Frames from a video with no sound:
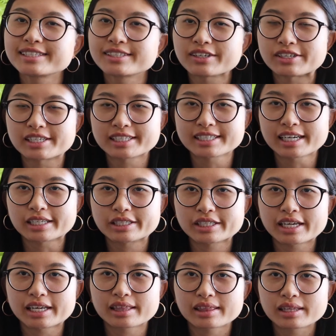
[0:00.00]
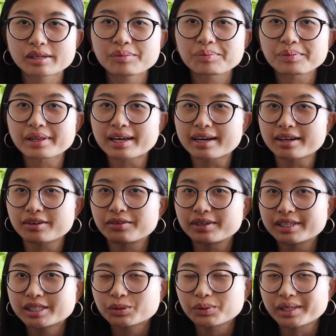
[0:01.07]
so I decided to get the black
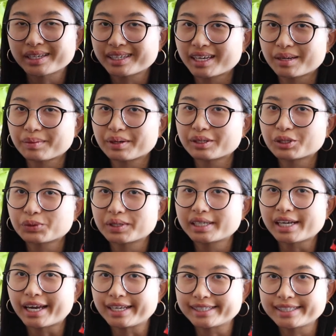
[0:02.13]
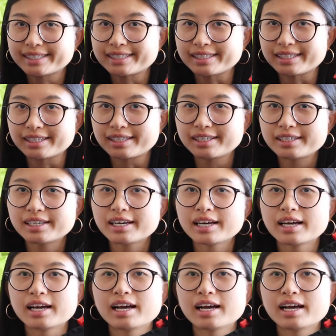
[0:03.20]
ones when they came out in 2018.